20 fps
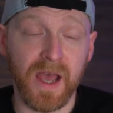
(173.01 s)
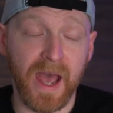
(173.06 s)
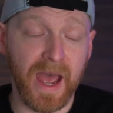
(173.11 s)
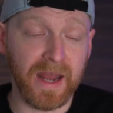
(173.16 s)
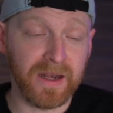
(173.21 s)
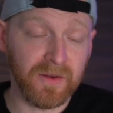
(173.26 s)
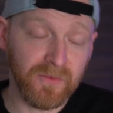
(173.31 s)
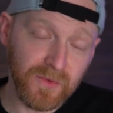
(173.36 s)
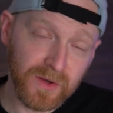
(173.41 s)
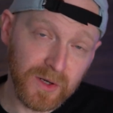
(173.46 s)

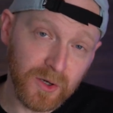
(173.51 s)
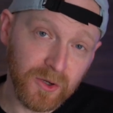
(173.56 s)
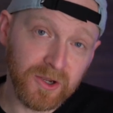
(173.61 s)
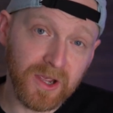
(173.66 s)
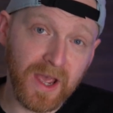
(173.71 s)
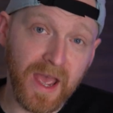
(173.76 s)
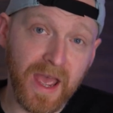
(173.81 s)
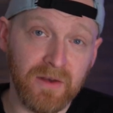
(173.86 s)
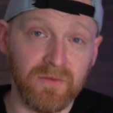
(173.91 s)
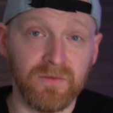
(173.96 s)
And if we look
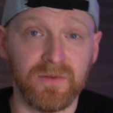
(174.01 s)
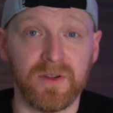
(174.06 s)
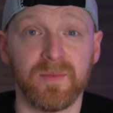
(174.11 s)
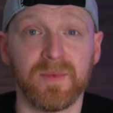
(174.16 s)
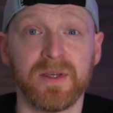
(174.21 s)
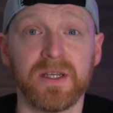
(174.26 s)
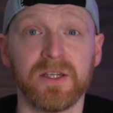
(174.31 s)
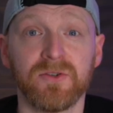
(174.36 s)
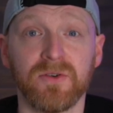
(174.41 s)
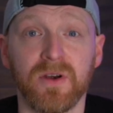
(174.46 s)
at
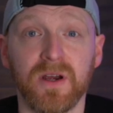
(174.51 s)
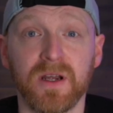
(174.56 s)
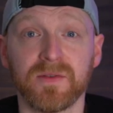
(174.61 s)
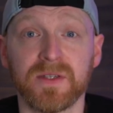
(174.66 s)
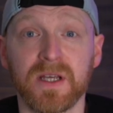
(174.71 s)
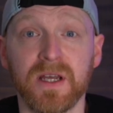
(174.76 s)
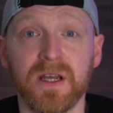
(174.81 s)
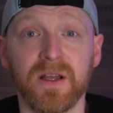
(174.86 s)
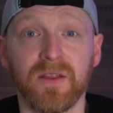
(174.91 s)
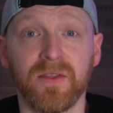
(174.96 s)
NVMe
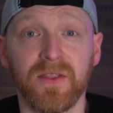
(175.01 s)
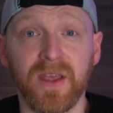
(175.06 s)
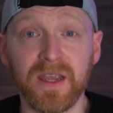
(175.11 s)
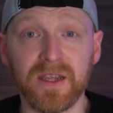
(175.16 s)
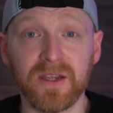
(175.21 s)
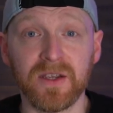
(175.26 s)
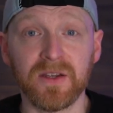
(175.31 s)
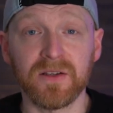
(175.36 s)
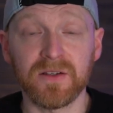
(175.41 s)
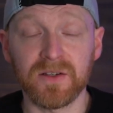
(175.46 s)
drives,
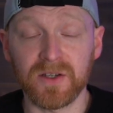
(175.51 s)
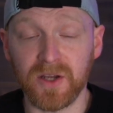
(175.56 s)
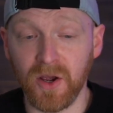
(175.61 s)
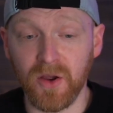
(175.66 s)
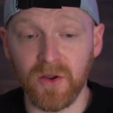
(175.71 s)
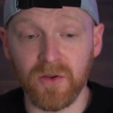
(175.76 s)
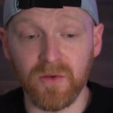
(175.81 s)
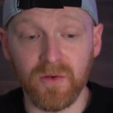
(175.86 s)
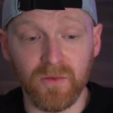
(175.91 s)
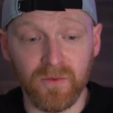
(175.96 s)
they can
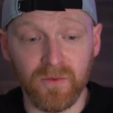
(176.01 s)
go